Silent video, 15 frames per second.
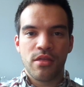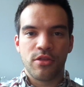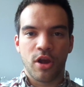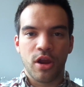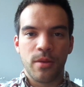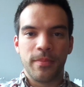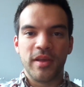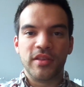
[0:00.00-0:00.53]
They're
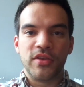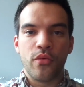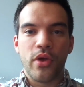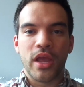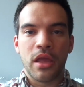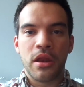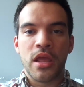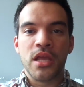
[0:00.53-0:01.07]
going to be
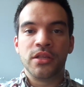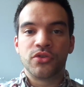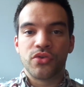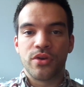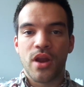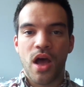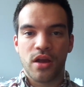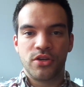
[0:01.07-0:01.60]
doing an
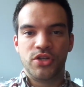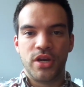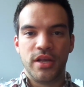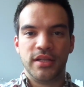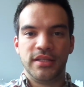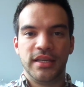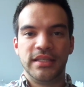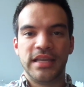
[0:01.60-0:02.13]

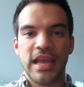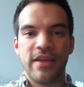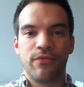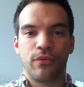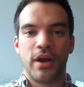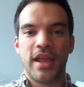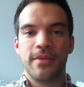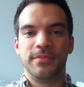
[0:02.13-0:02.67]
introduction to
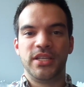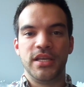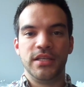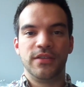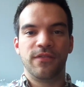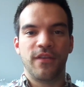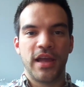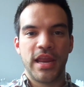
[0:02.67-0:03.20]
Dave
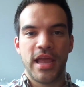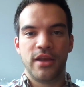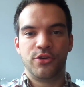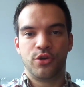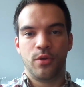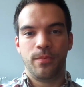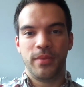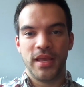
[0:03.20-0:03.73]
Ramsey's
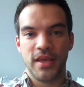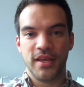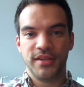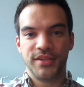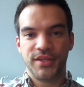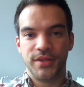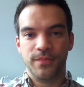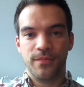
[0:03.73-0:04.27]
Financial
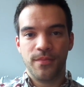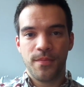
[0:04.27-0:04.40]
Peace.